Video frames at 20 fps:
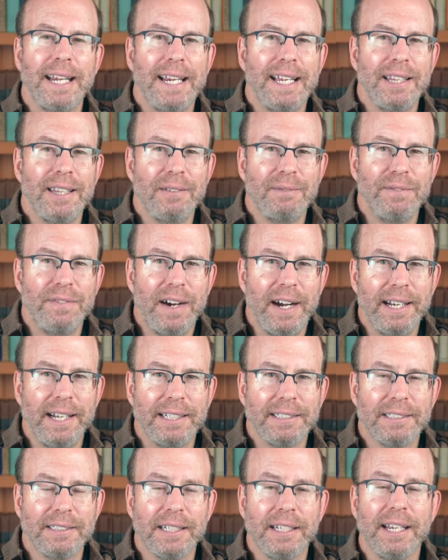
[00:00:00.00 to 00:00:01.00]
and the
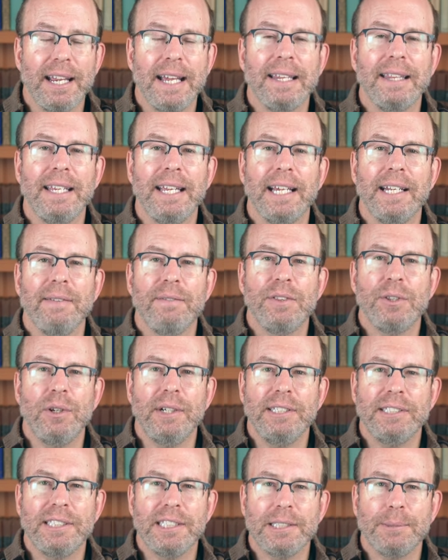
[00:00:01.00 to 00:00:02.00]
financing, at the end of
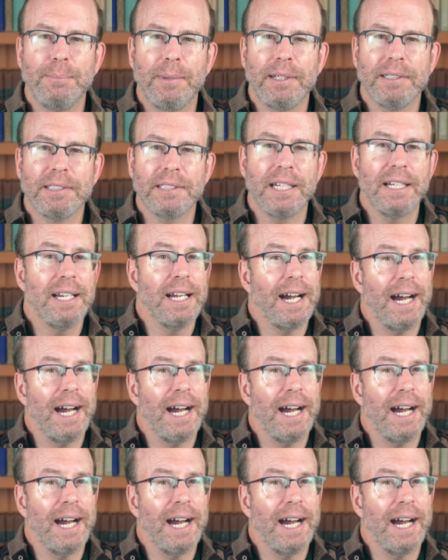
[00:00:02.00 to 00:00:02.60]
36 months,